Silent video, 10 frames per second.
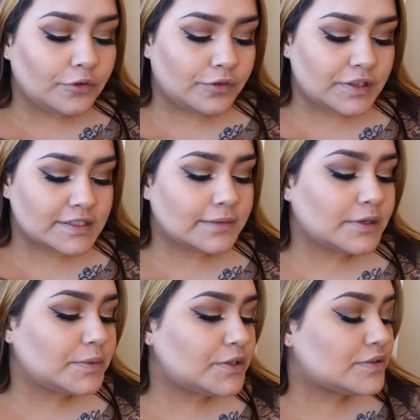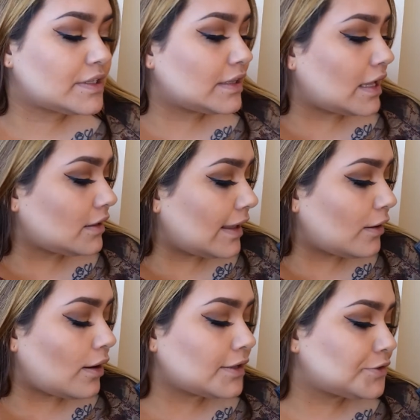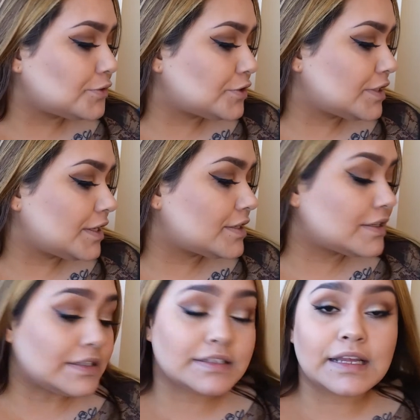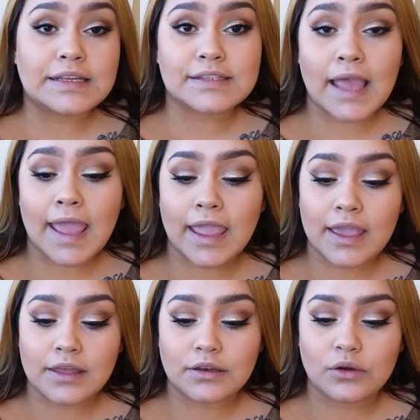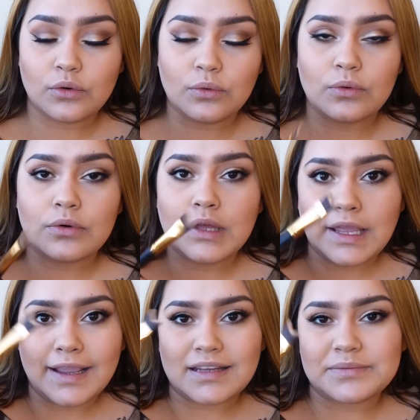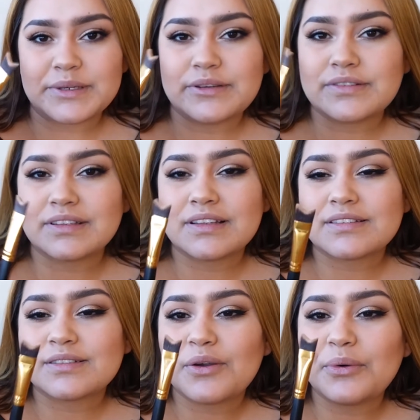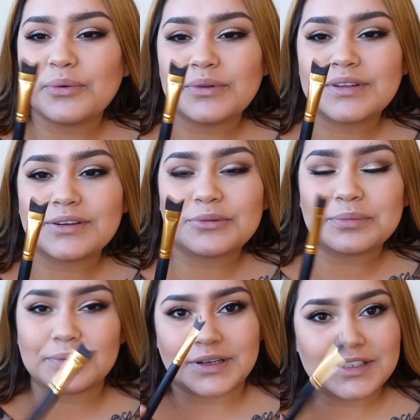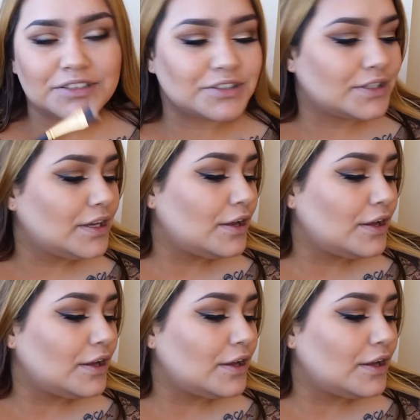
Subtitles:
For this I'm going to be using that light contour shade that's nice and cool. And I'm going to be using this cool little brush.